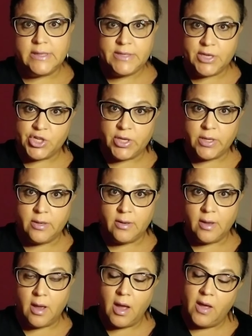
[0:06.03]
edition
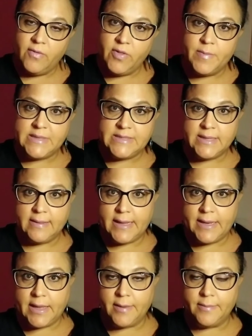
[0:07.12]
of The Misty
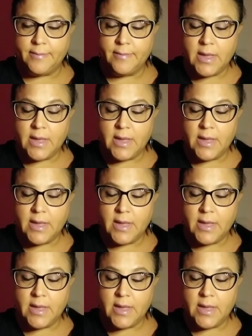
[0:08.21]
Lady.